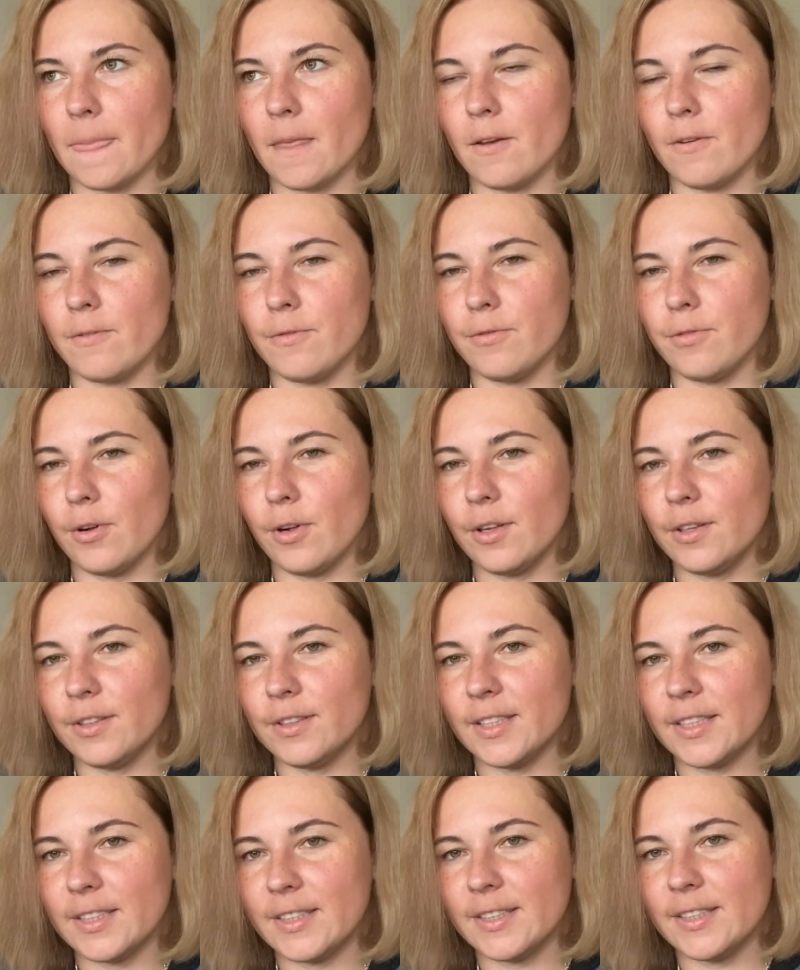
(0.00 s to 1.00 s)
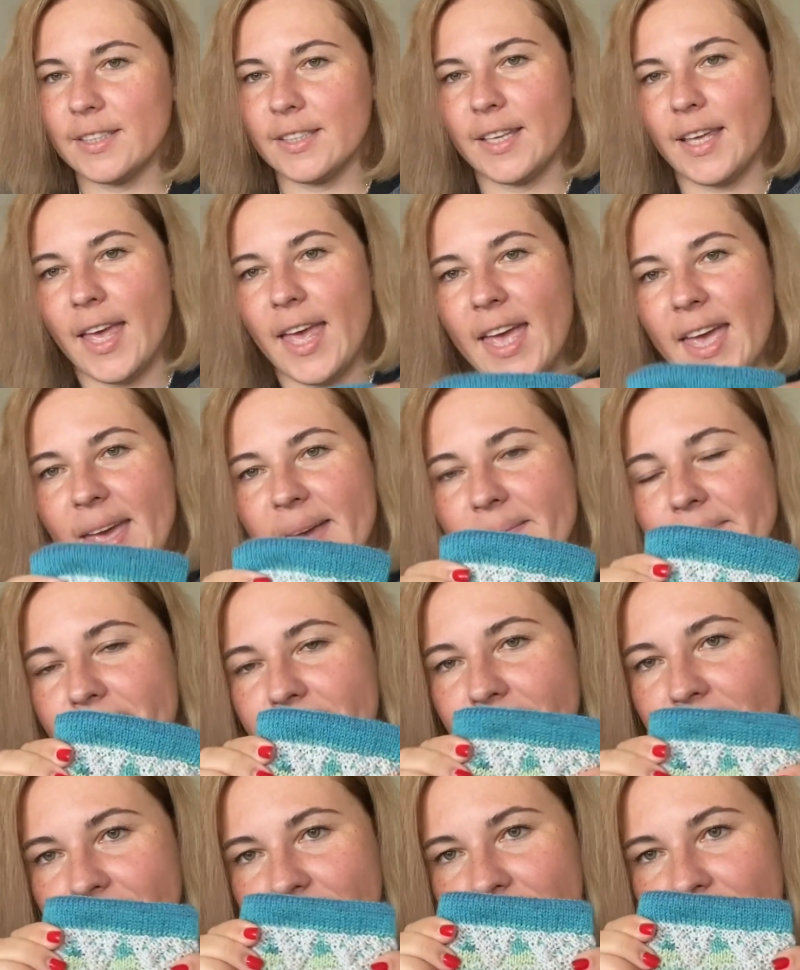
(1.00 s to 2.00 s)
folded
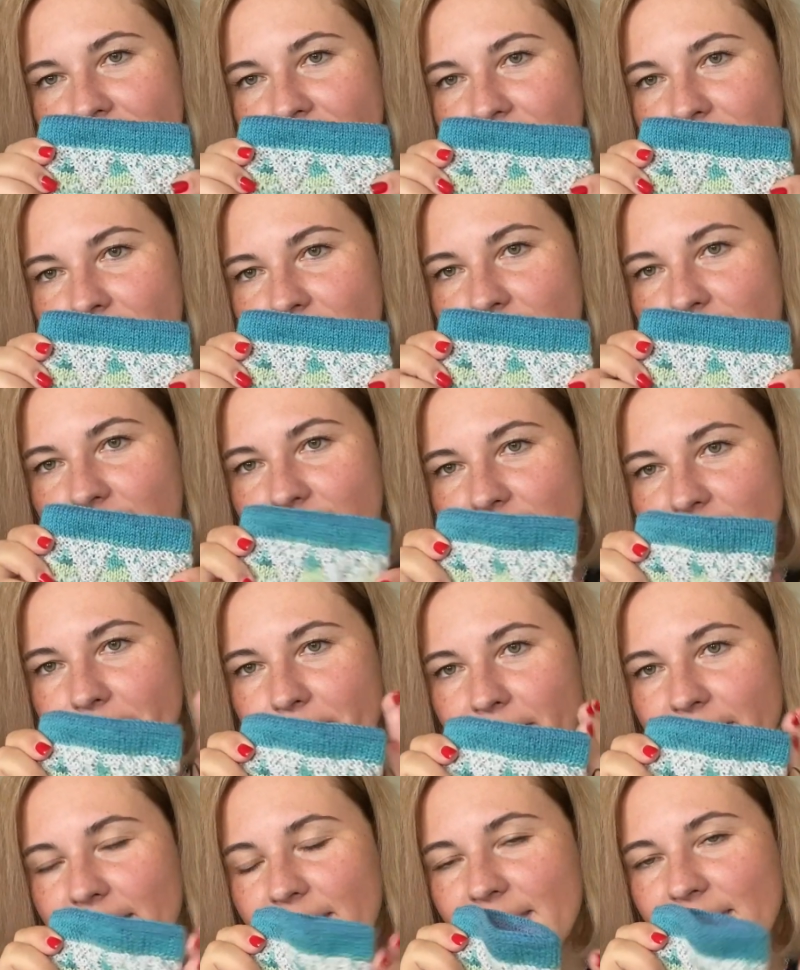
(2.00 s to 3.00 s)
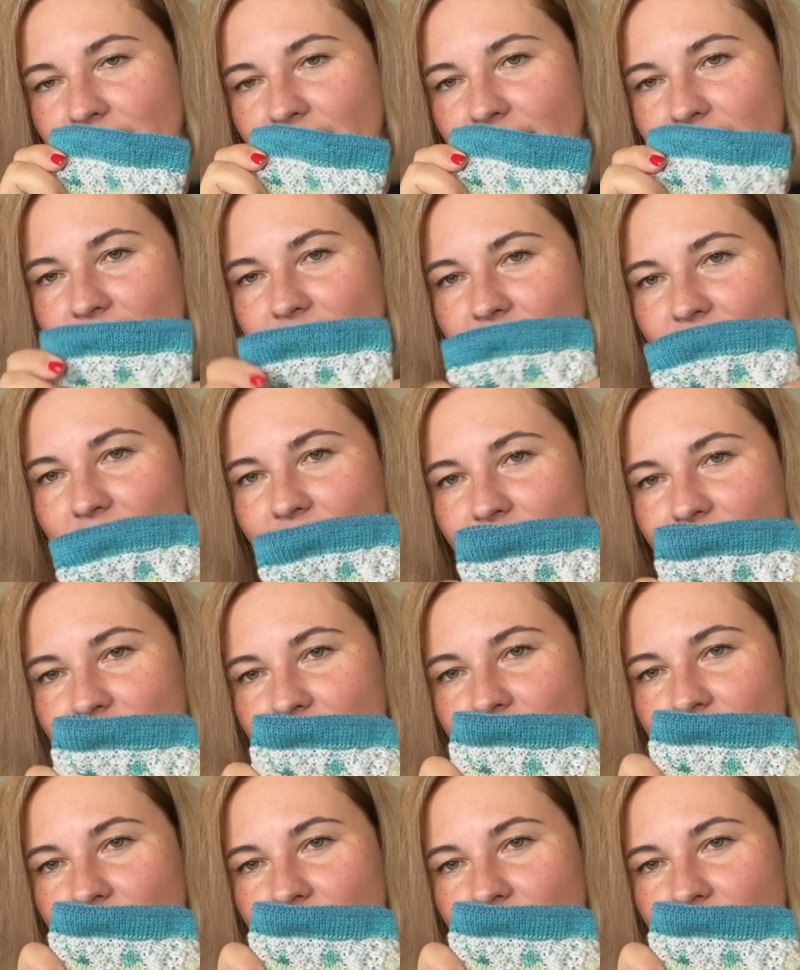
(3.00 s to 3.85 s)
hem that I make, and then